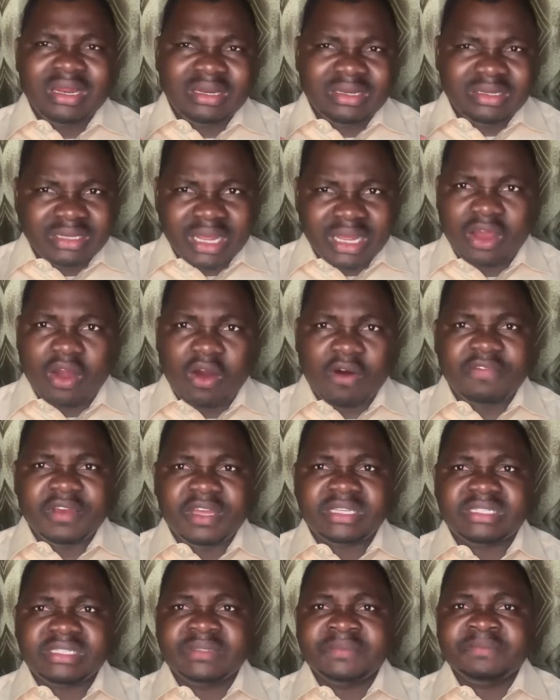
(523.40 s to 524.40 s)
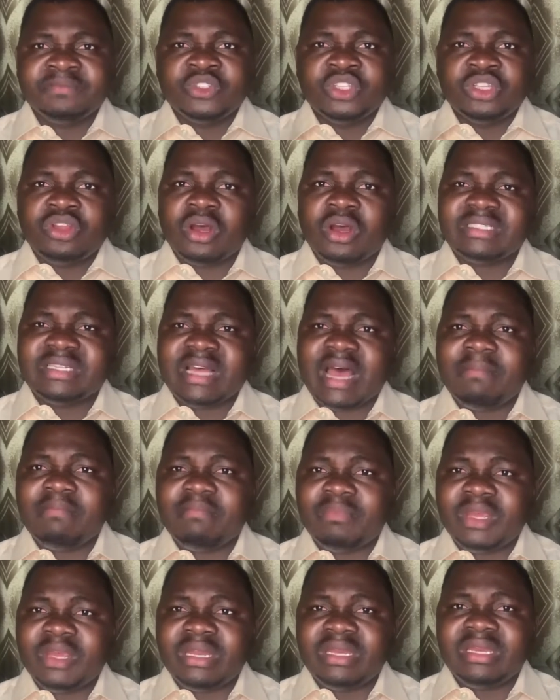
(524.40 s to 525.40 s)
Think of it. Does that
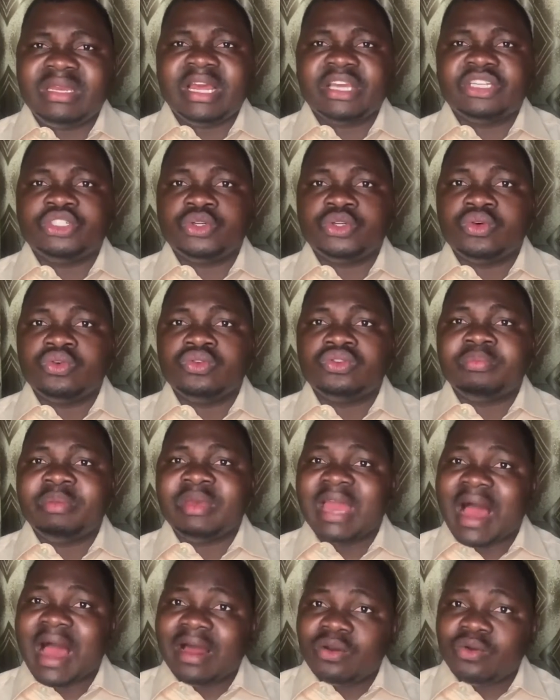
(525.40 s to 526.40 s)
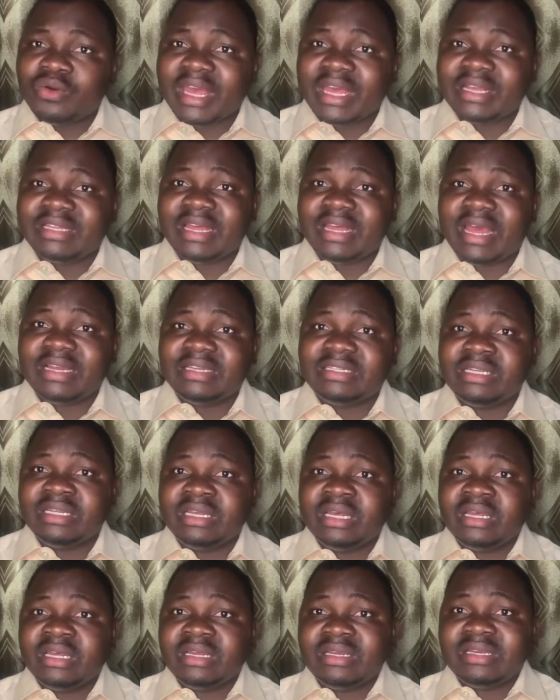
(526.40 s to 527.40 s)
mean they shouldn't be allocated
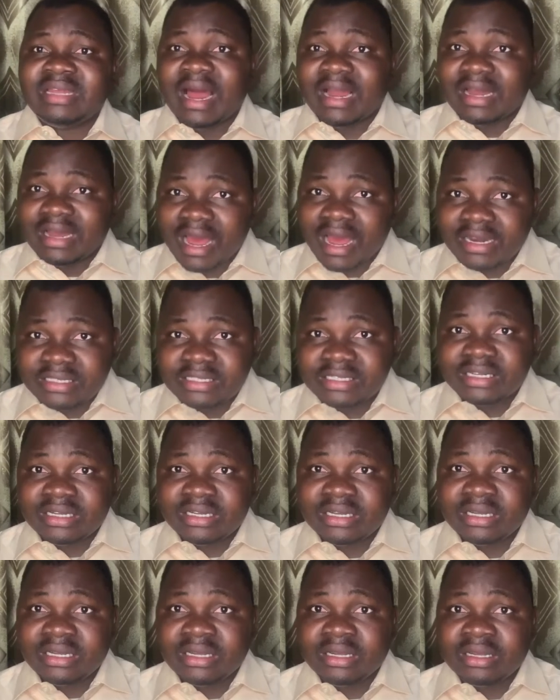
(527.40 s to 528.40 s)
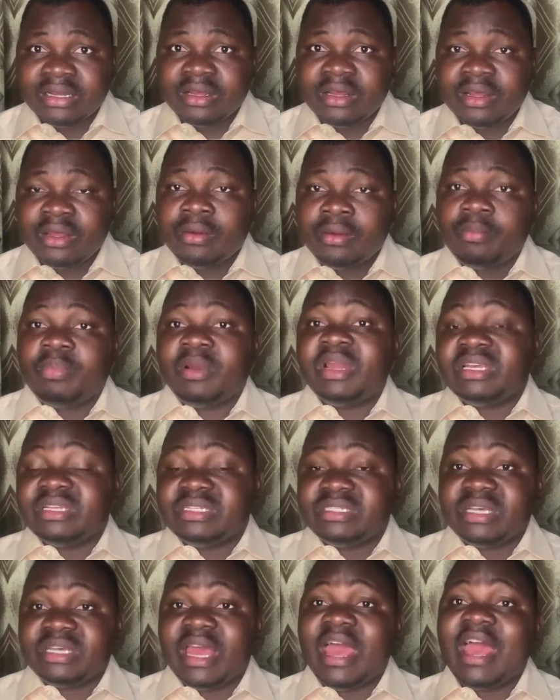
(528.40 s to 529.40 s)
their land?
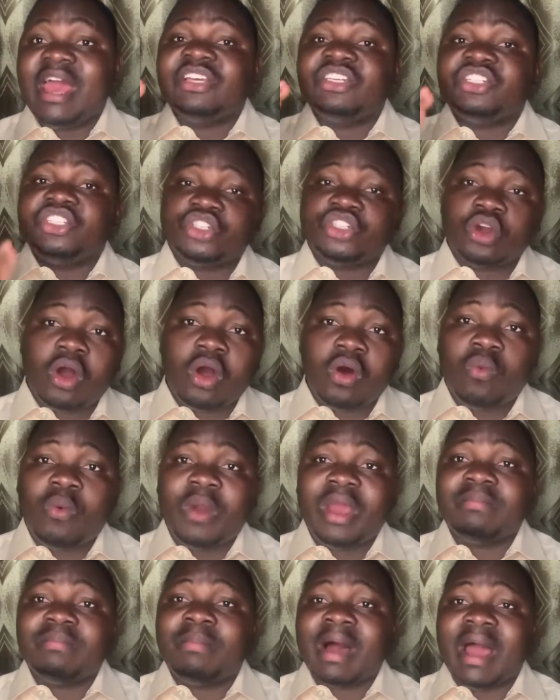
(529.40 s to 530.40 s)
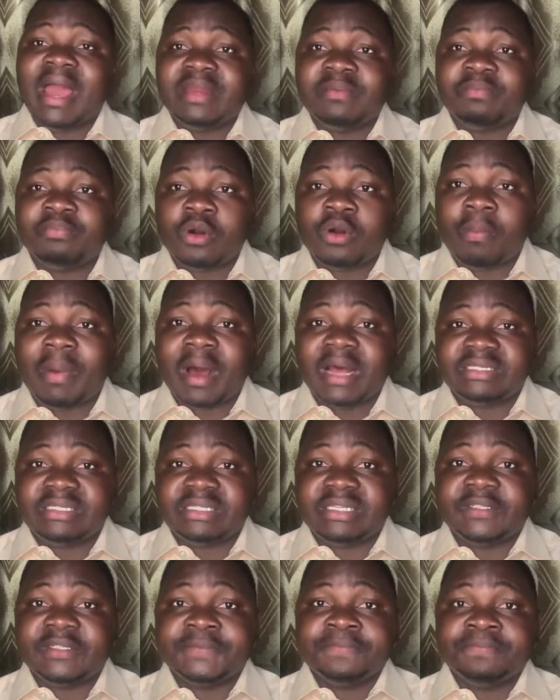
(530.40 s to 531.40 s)
Please ensure when buying
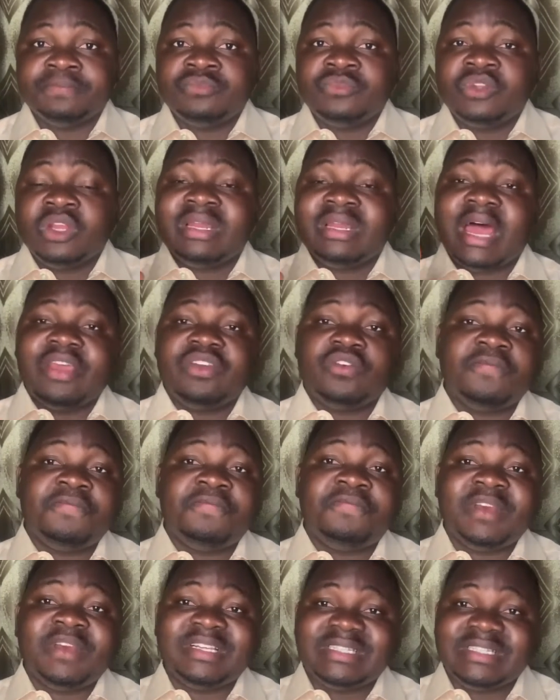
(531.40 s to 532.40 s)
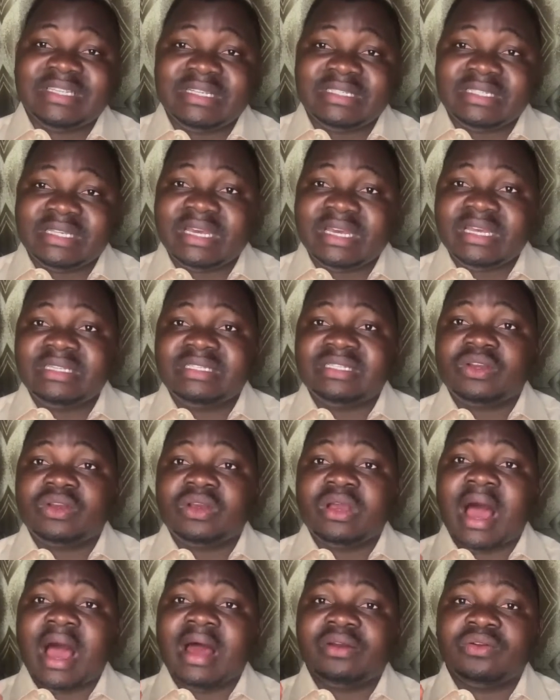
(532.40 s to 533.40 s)
property that you visit it
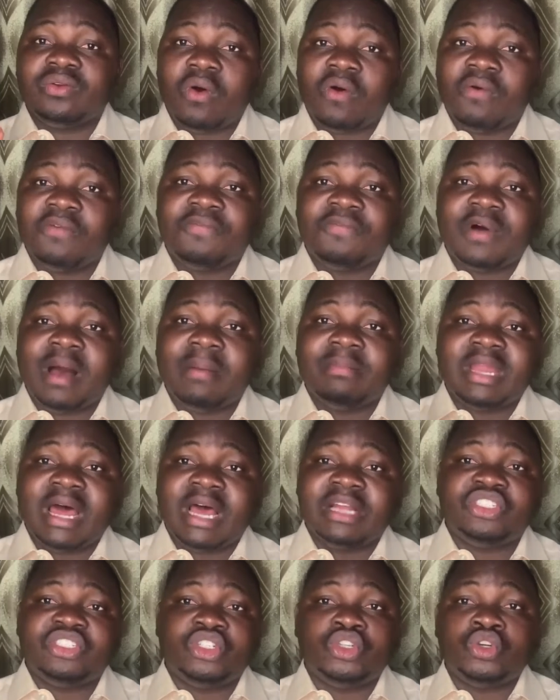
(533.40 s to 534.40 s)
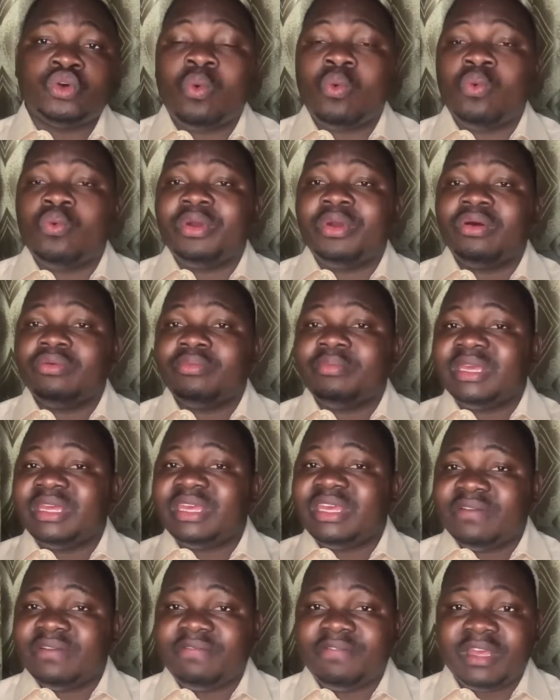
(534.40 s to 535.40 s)
and confirm that you will be
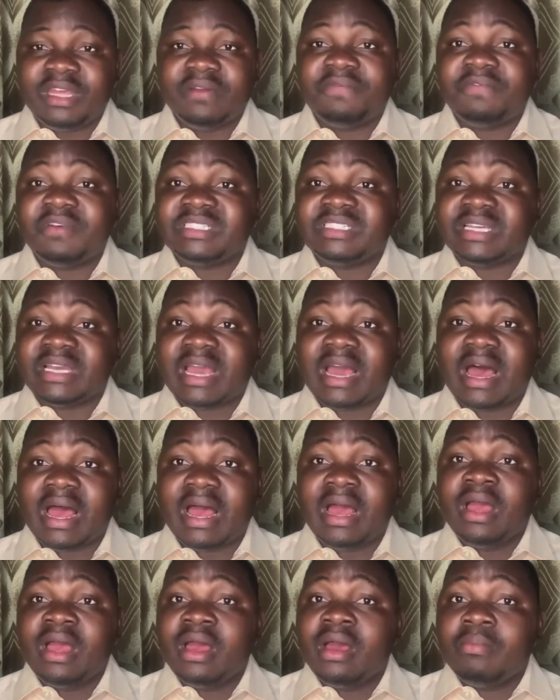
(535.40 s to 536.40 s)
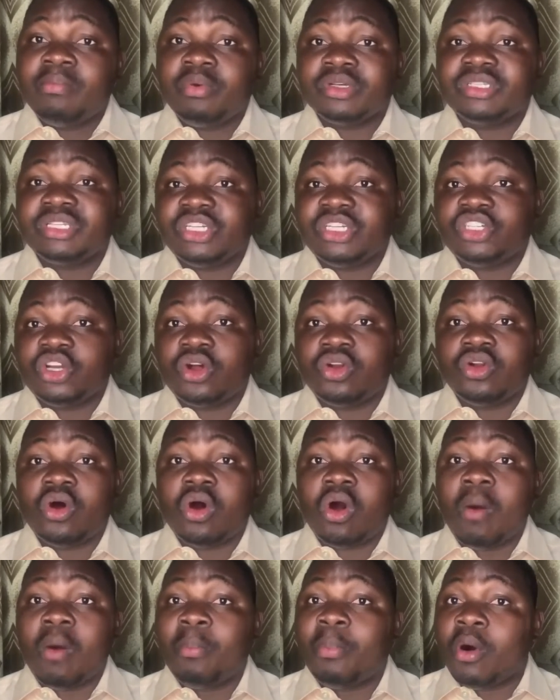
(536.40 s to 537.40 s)
given physical possession
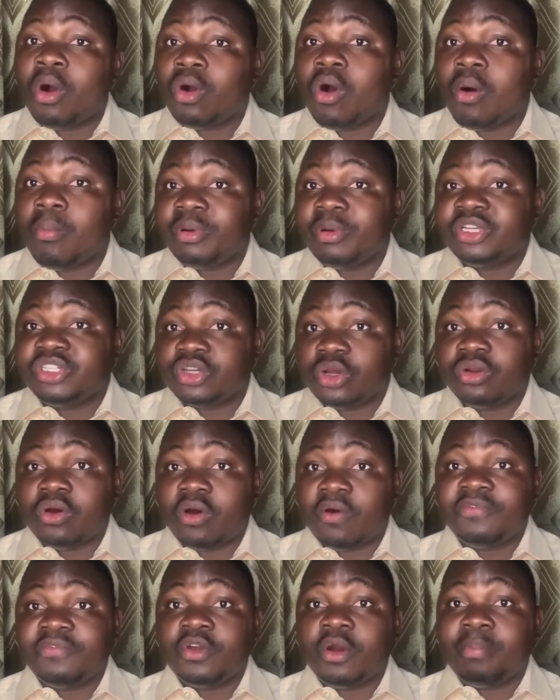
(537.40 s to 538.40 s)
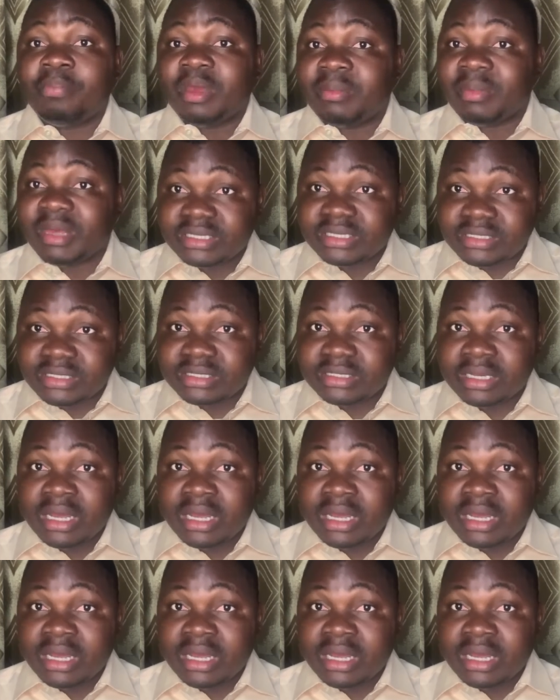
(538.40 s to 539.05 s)
upon completion of your payment.